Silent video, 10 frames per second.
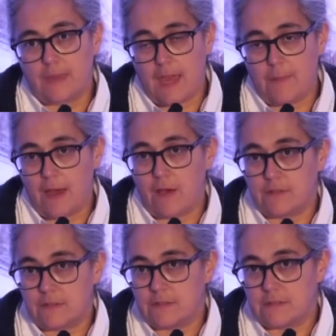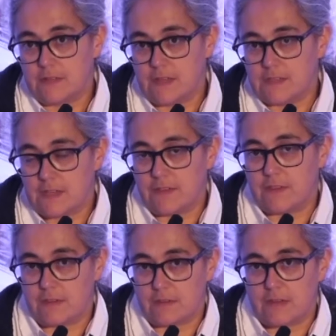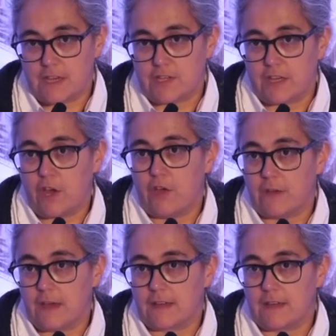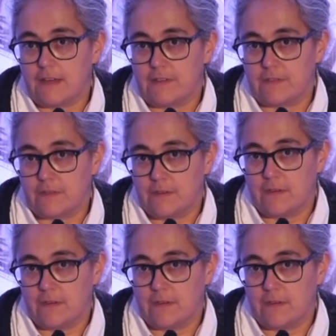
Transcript: came out and said that actually Kodak is